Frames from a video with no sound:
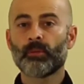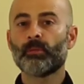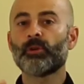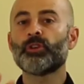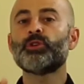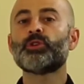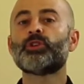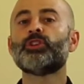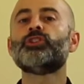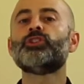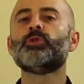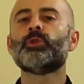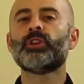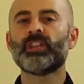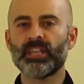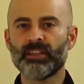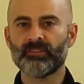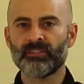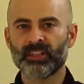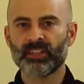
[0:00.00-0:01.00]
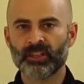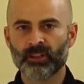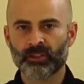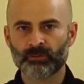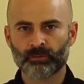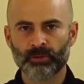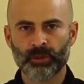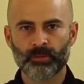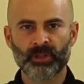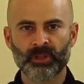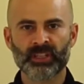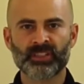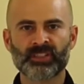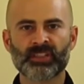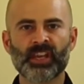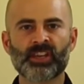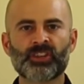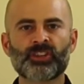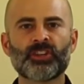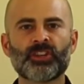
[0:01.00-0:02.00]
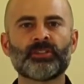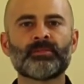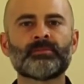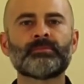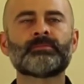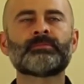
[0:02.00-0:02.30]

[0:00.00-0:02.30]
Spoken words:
but you can do it even in a 3-minute session.